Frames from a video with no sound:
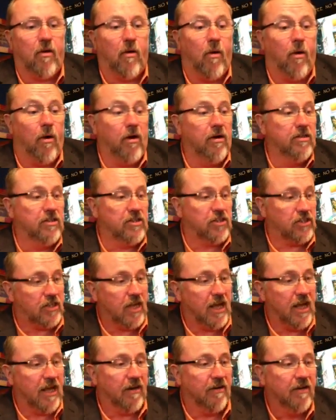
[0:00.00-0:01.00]
orange
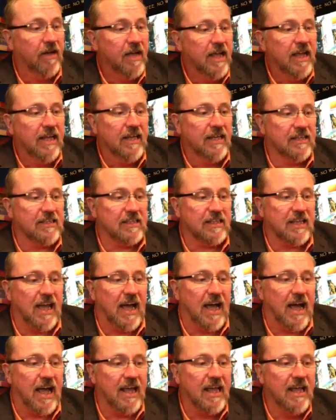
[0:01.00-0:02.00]
tail in the
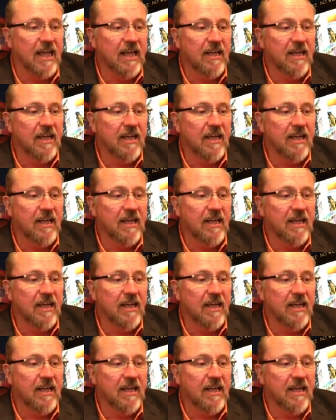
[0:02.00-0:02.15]
sky